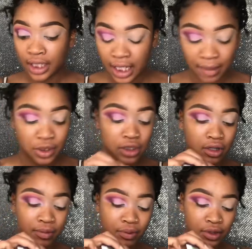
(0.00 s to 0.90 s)
And I'm just
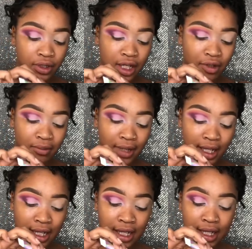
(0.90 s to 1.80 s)
gonna put that on my
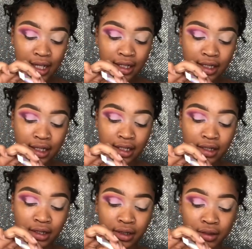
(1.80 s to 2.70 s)
hand
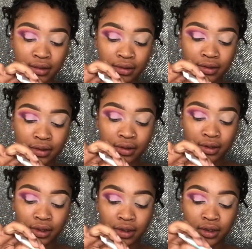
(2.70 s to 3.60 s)
here
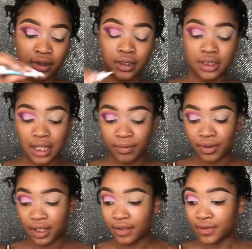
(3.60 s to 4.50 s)
because I
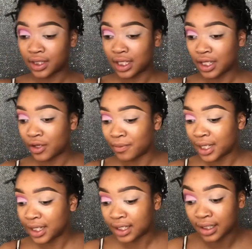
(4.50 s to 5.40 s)
put everything on my
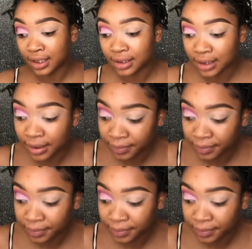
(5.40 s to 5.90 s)
hand.